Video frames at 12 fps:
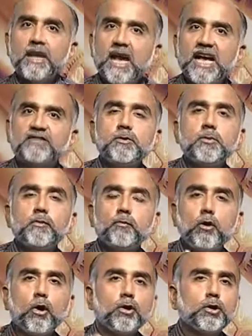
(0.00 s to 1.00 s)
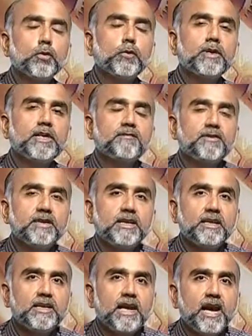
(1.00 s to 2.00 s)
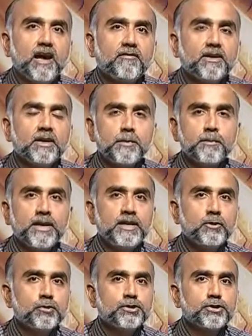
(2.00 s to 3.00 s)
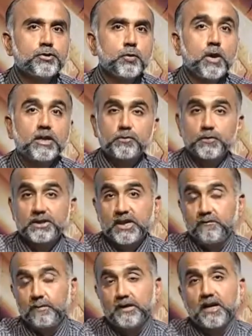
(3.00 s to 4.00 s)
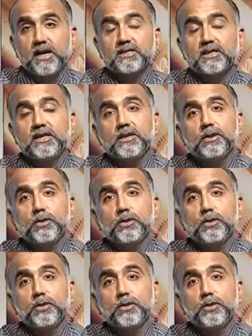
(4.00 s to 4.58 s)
As we move along, you will definitely have many questions to ask, which I'll be asking